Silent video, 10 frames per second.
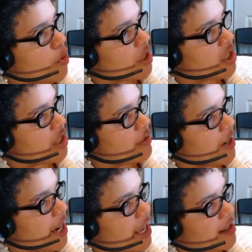portion,
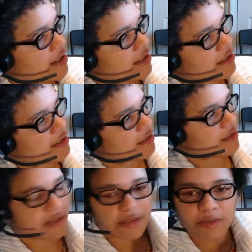right?
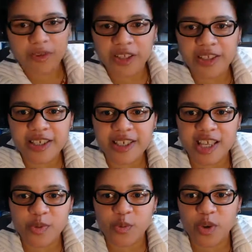In this
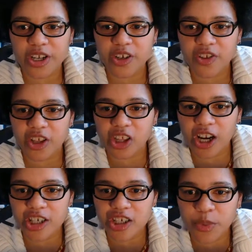case, we want to know the
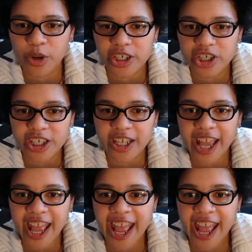larger portion.